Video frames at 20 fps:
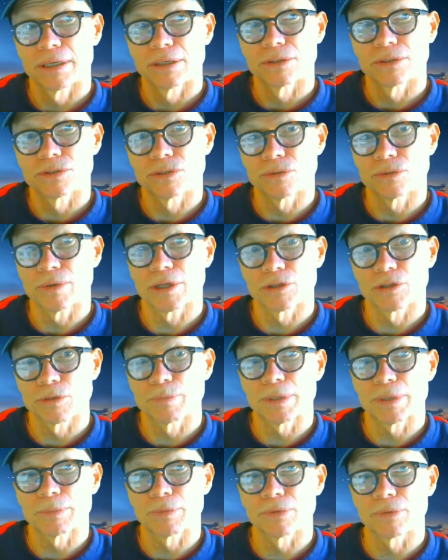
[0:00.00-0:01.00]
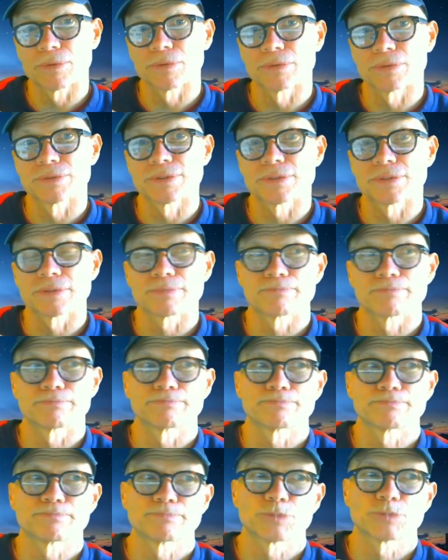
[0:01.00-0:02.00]
to other people's
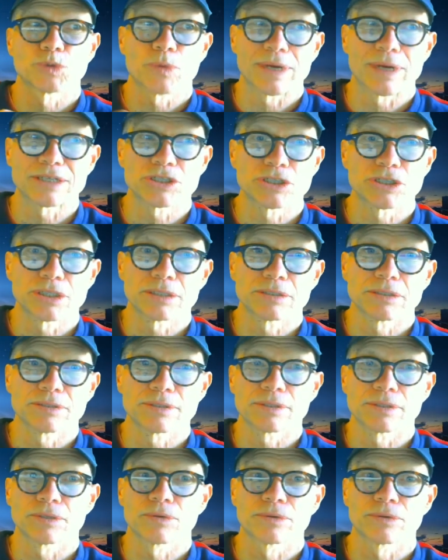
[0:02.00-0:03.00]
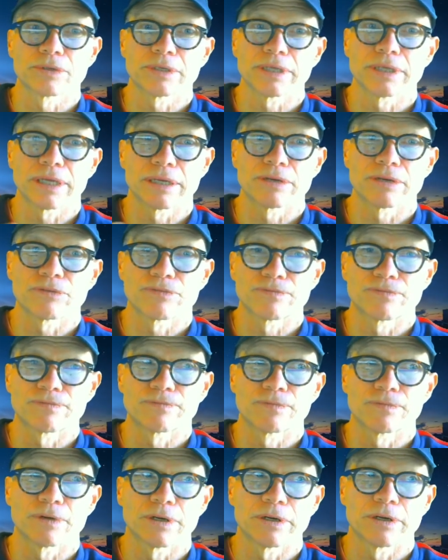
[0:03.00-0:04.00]
questions in order to get
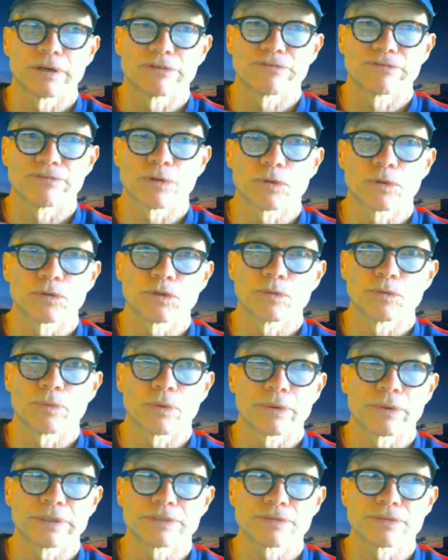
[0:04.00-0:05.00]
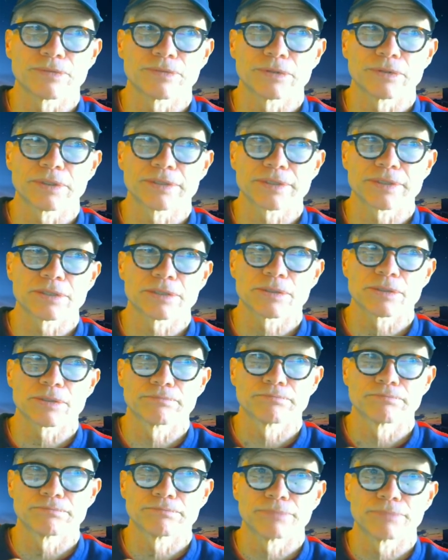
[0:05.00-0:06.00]
full 2 points for discussion
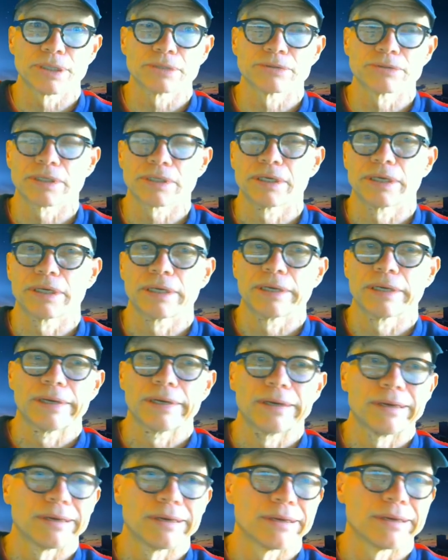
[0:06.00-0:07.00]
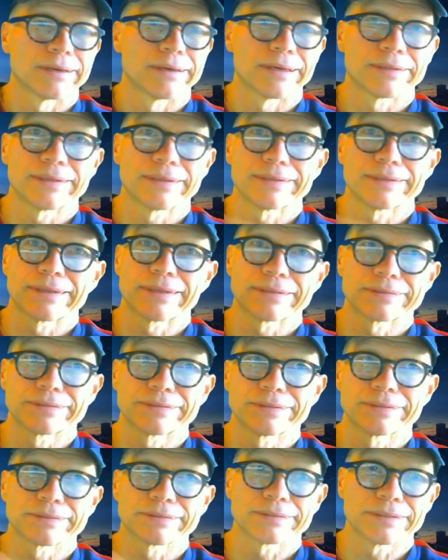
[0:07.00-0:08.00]
post. I think that
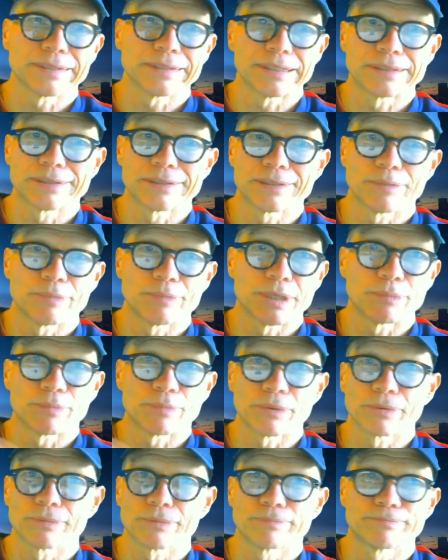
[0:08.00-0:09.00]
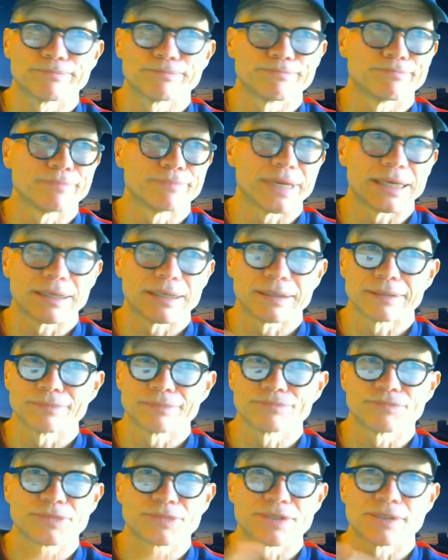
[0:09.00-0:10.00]
just leads to people
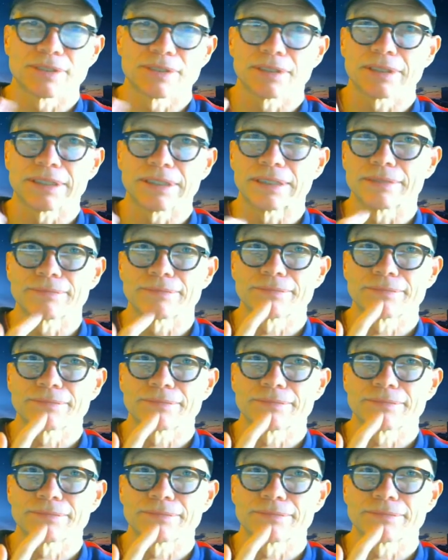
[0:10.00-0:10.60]
making silly